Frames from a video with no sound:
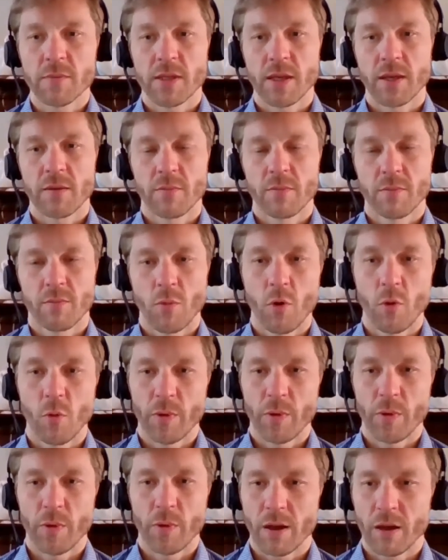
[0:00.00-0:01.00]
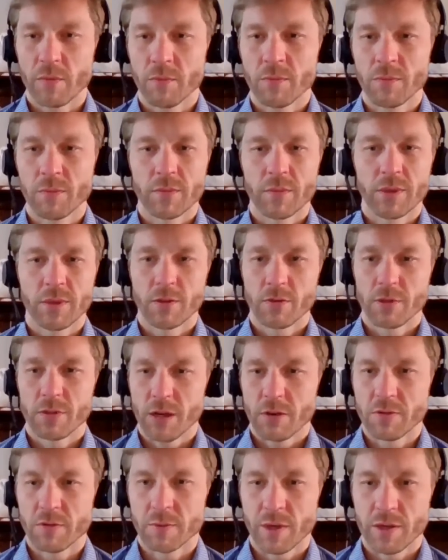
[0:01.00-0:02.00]
and more will come, no
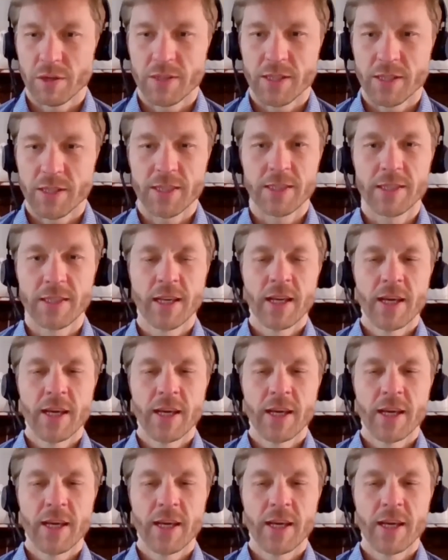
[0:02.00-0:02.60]
doubt about it.